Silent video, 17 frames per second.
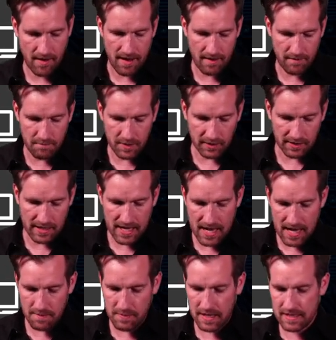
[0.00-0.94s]
I have building
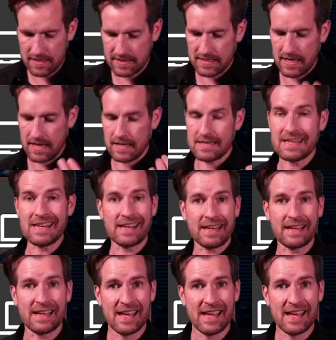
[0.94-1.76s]
A, B, C, and D.